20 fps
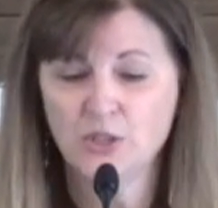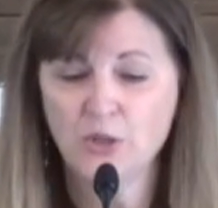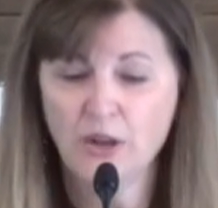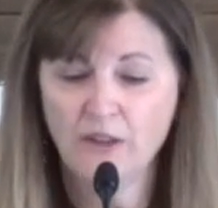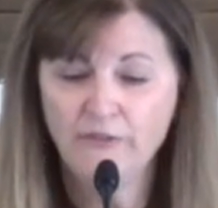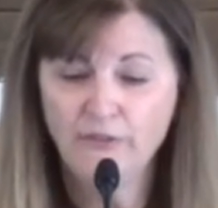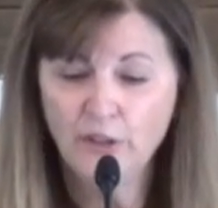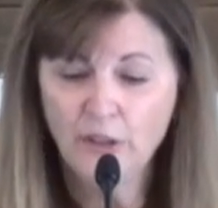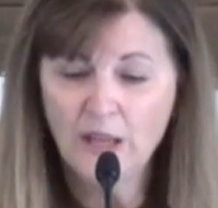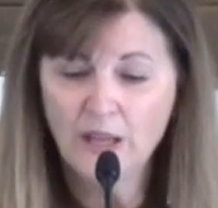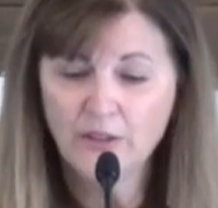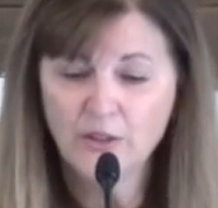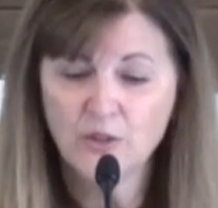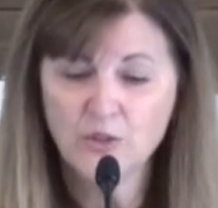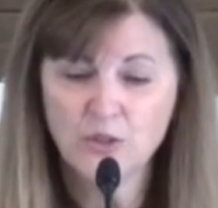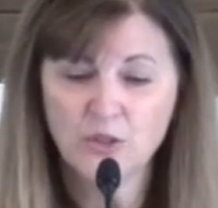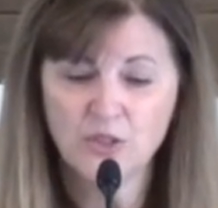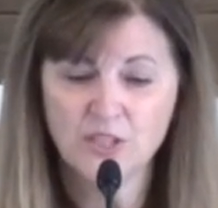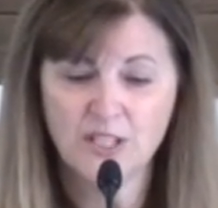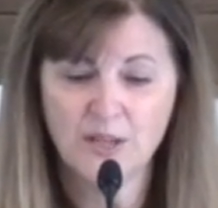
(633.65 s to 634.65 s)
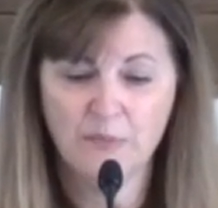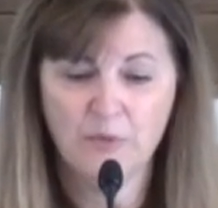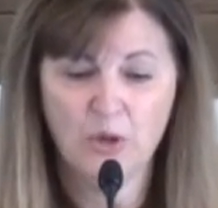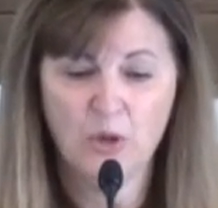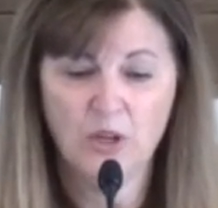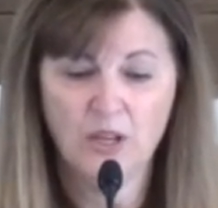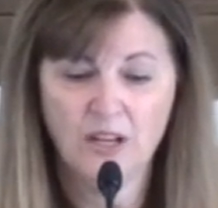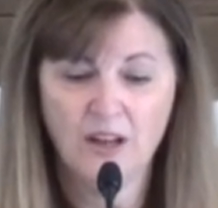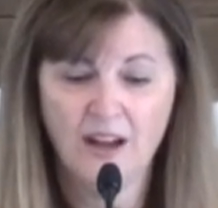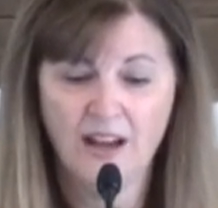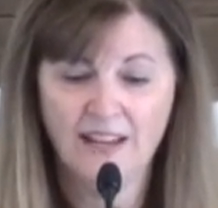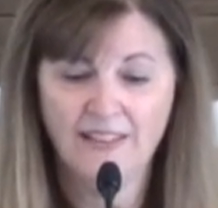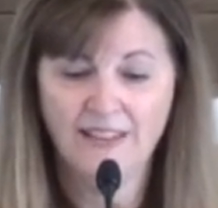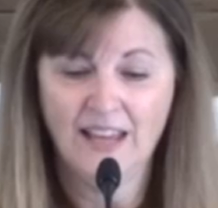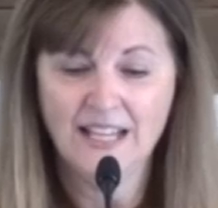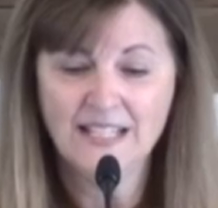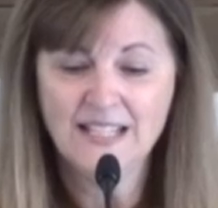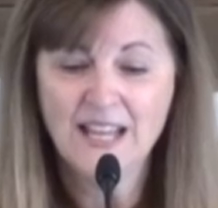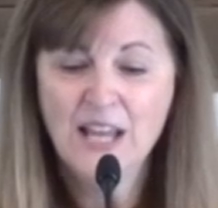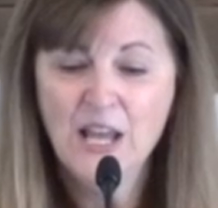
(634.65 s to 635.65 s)
So I feel like those are some good
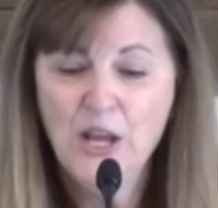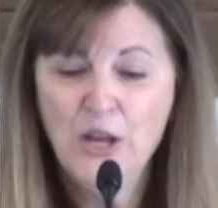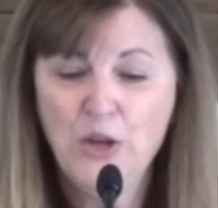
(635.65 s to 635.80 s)
guidelines.